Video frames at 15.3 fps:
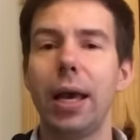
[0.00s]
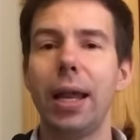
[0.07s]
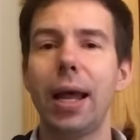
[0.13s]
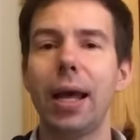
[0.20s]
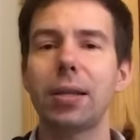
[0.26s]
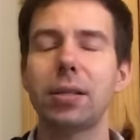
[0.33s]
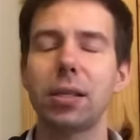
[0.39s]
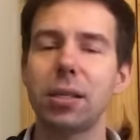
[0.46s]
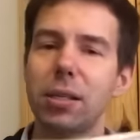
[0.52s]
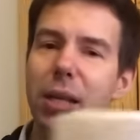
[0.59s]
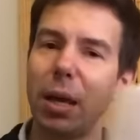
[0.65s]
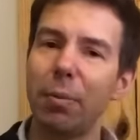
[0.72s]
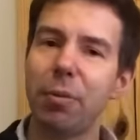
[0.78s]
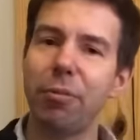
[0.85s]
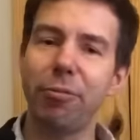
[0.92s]
it has the
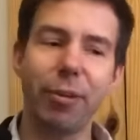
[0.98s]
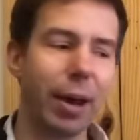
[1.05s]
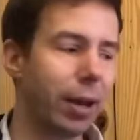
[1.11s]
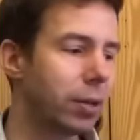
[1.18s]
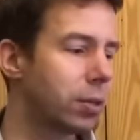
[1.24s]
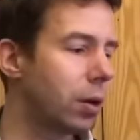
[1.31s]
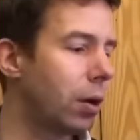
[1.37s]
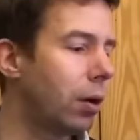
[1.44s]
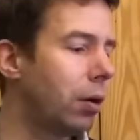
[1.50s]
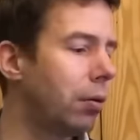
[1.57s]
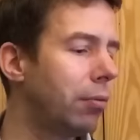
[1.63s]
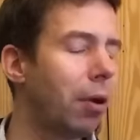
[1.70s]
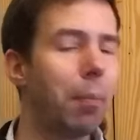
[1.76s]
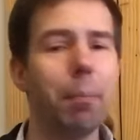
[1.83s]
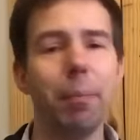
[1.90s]
same effect
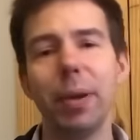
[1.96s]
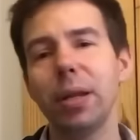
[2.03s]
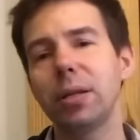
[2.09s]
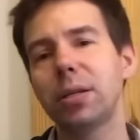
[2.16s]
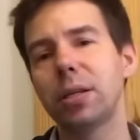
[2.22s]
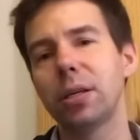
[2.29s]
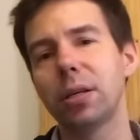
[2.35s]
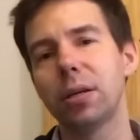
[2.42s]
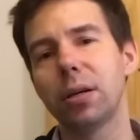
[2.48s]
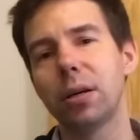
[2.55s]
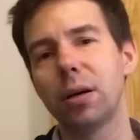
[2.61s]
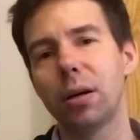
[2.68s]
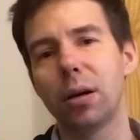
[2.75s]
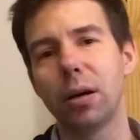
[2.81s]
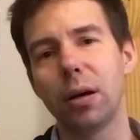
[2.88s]
of a mint,
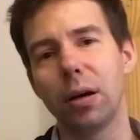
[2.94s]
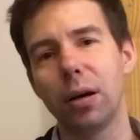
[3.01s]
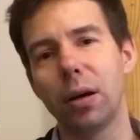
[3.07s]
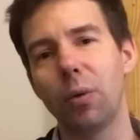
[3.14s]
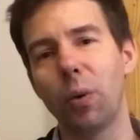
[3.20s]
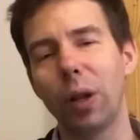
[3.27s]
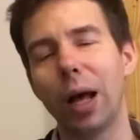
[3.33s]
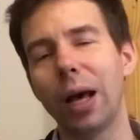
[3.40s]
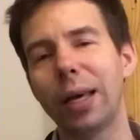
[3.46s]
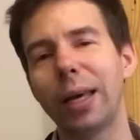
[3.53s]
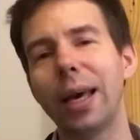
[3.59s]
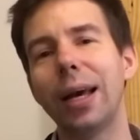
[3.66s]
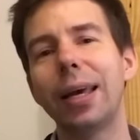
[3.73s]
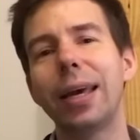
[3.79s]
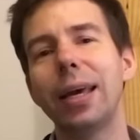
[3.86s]
well,
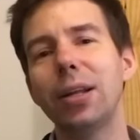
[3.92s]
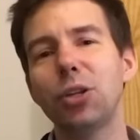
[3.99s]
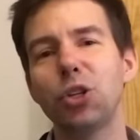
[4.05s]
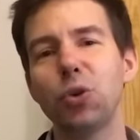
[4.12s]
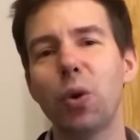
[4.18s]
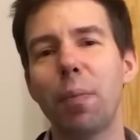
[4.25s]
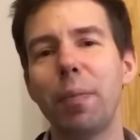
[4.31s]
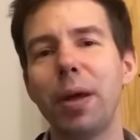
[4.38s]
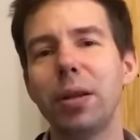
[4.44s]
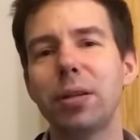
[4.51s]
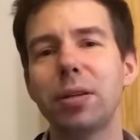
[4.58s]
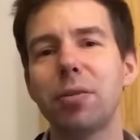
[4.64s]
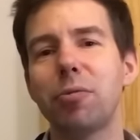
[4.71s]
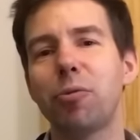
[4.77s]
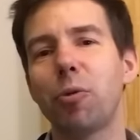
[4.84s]
akin to a
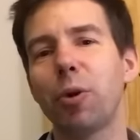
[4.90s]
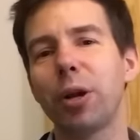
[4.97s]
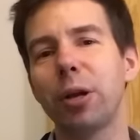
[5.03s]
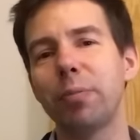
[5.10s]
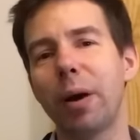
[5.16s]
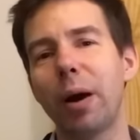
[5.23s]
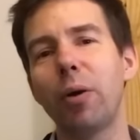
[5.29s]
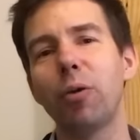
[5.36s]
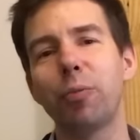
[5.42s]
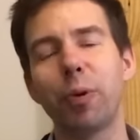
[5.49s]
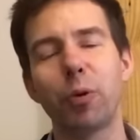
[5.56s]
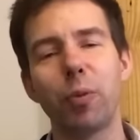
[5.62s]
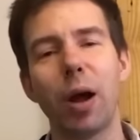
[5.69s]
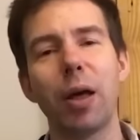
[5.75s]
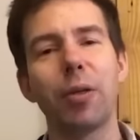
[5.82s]
mint for your mouth,
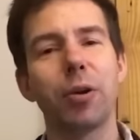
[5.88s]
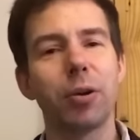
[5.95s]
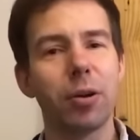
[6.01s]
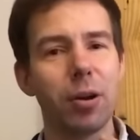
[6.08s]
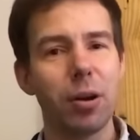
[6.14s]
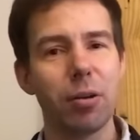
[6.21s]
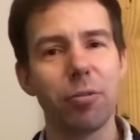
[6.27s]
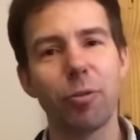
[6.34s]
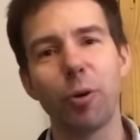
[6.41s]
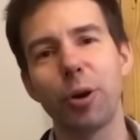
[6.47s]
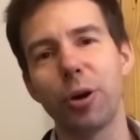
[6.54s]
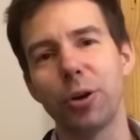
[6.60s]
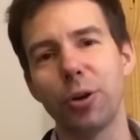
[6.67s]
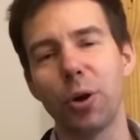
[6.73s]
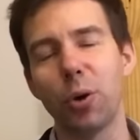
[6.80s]
but rather
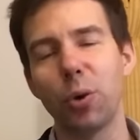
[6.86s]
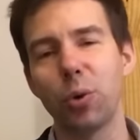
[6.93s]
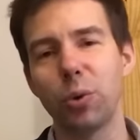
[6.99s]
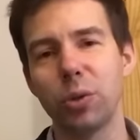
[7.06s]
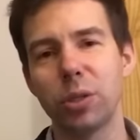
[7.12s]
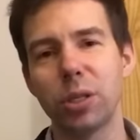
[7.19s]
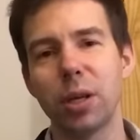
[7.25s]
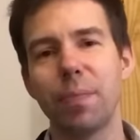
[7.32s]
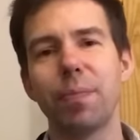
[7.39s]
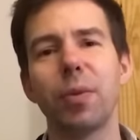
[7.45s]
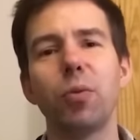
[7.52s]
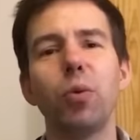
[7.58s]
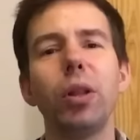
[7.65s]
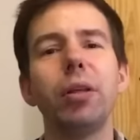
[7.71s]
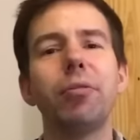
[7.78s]
for your nose.
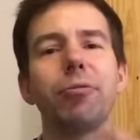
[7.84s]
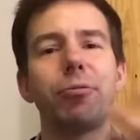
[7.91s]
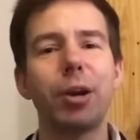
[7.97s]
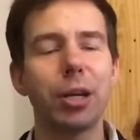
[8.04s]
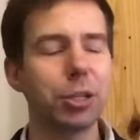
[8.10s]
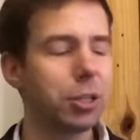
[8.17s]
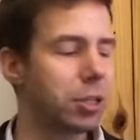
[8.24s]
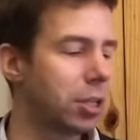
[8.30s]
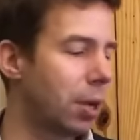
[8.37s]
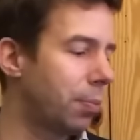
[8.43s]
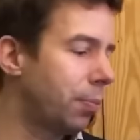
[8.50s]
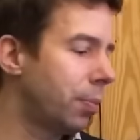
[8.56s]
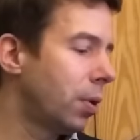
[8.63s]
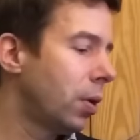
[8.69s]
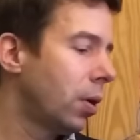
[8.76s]
Really freshens
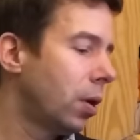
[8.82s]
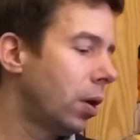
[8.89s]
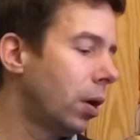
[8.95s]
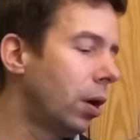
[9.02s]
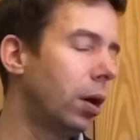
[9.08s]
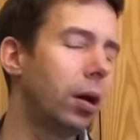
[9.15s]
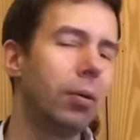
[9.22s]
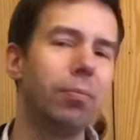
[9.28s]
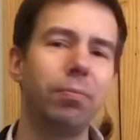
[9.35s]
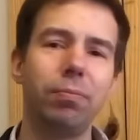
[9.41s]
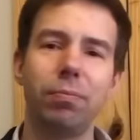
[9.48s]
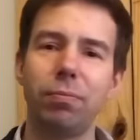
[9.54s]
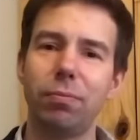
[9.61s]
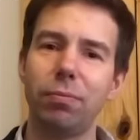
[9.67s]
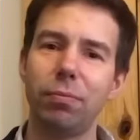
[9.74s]
up the
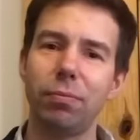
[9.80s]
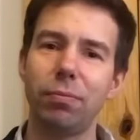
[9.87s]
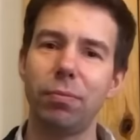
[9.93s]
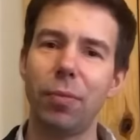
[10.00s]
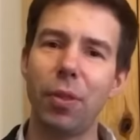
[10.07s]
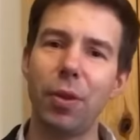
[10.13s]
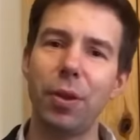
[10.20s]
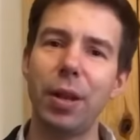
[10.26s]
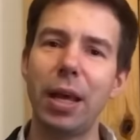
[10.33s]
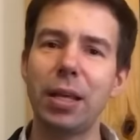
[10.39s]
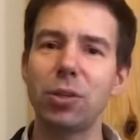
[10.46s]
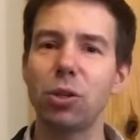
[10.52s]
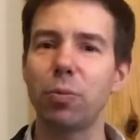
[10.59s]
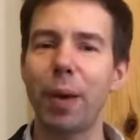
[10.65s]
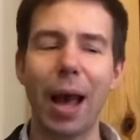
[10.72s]

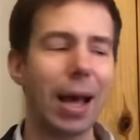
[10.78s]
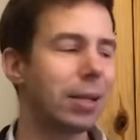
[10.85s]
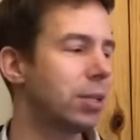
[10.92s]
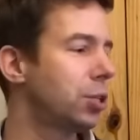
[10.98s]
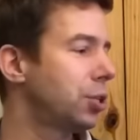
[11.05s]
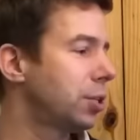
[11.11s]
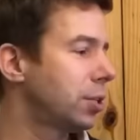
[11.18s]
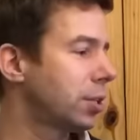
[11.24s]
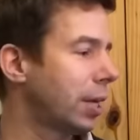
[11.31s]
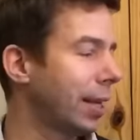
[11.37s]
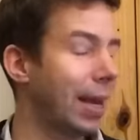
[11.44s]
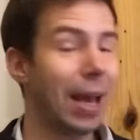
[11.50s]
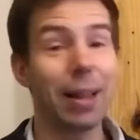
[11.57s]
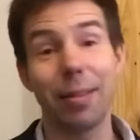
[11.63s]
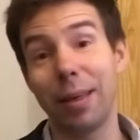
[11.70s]
nasal passages. I
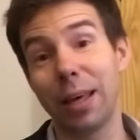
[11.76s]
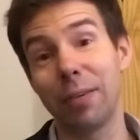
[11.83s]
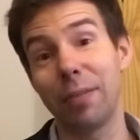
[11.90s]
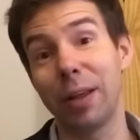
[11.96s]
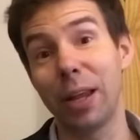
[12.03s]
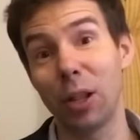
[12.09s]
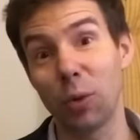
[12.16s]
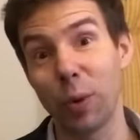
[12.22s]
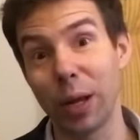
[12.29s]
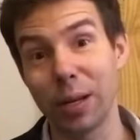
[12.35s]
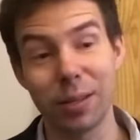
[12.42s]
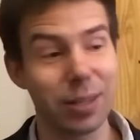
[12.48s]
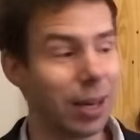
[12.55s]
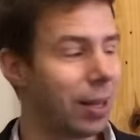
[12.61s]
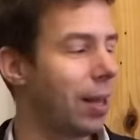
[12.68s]
can't think of any other way
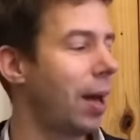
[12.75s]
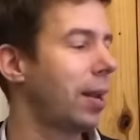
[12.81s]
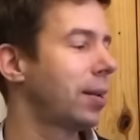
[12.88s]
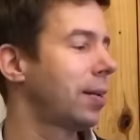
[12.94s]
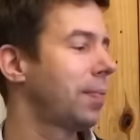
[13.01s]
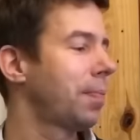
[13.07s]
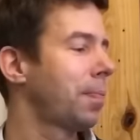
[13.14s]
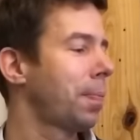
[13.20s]
to say that.